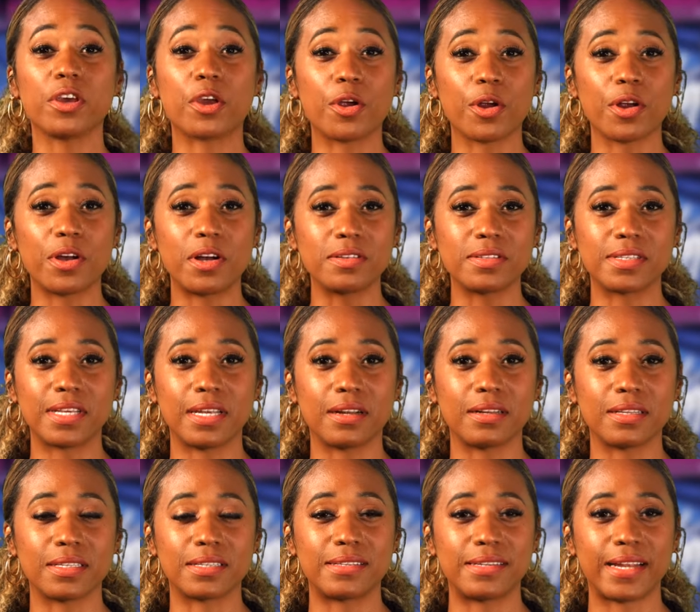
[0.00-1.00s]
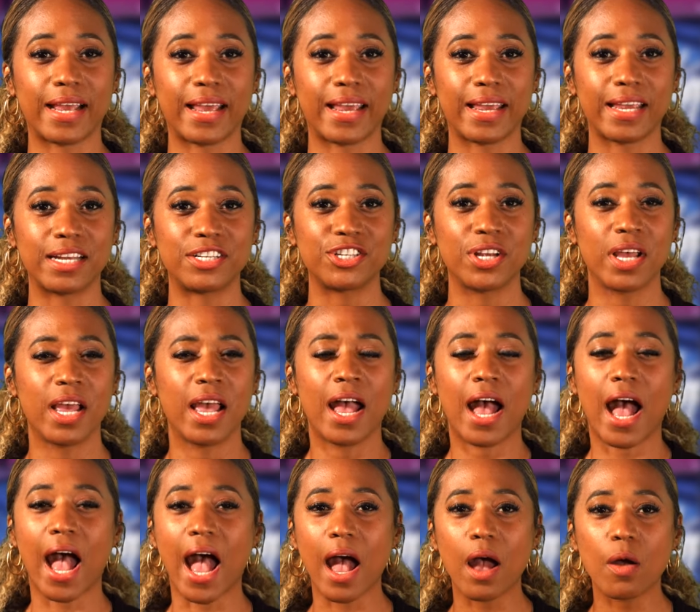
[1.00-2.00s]
the girls get on the stage,
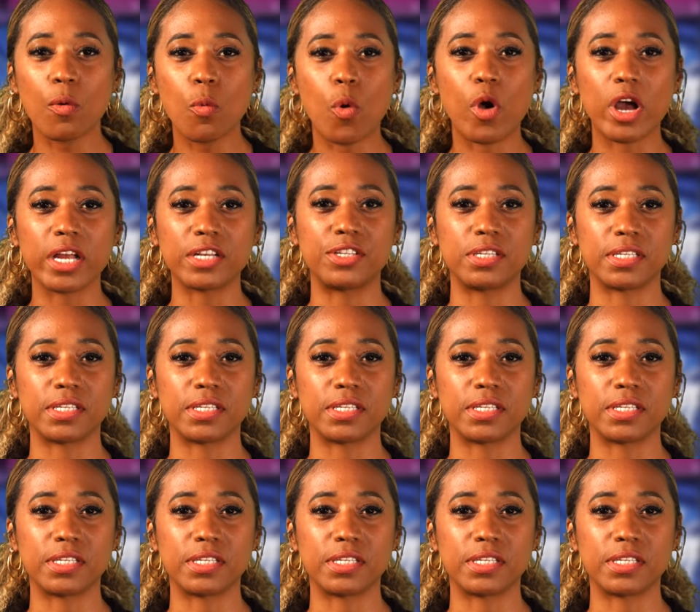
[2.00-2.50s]
I want